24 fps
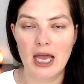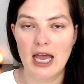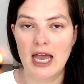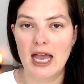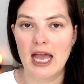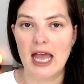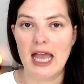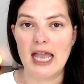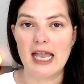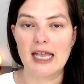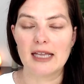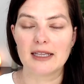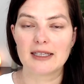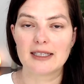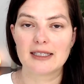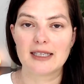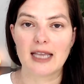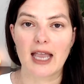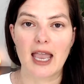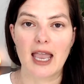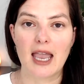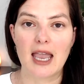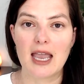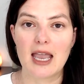It's
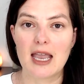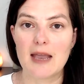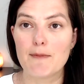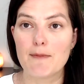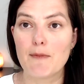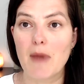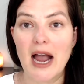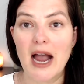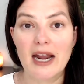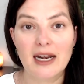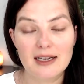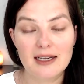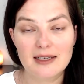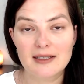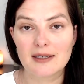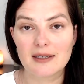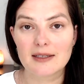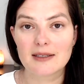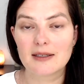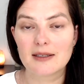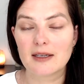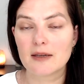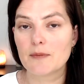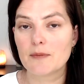a mighty
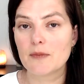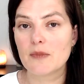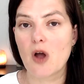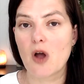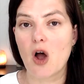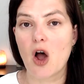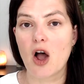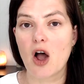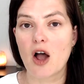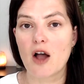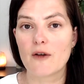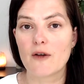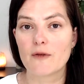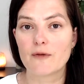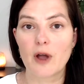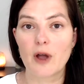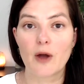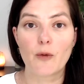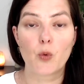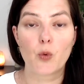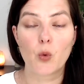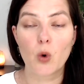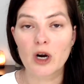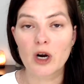system of
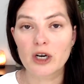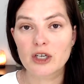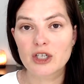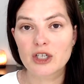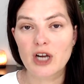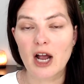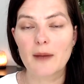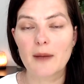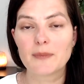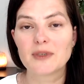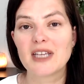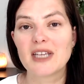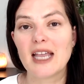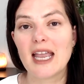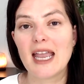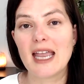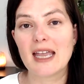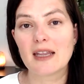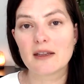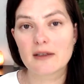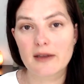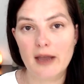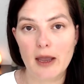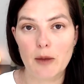workshops
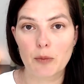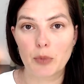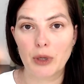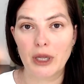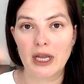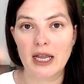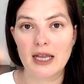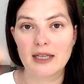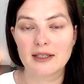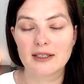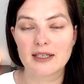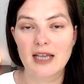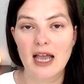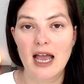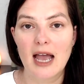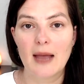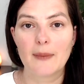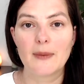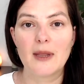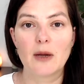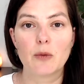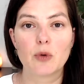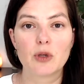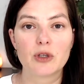and templates
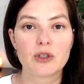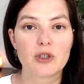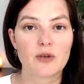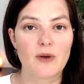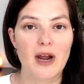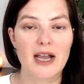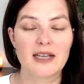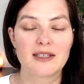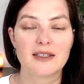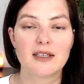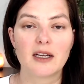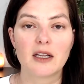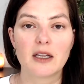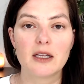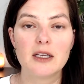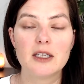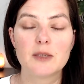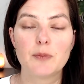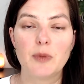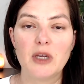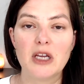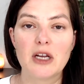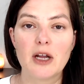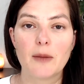that will drastically
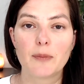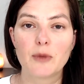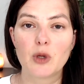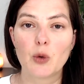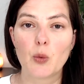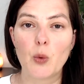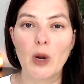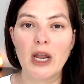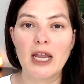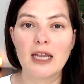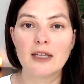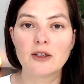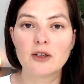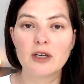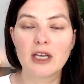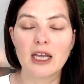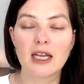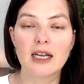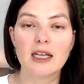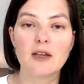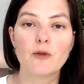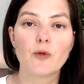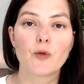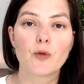speed up the way to
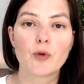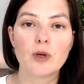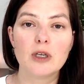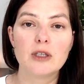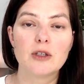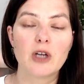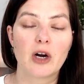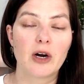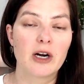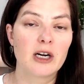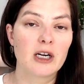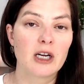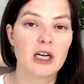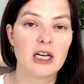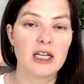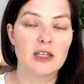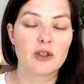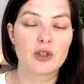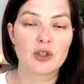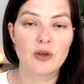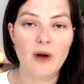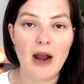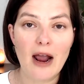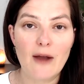getting free targeted
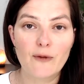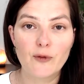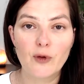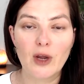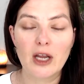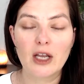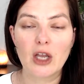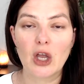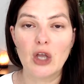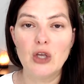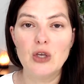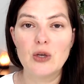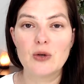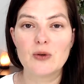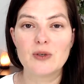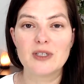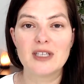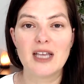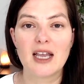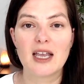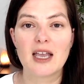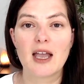traffic using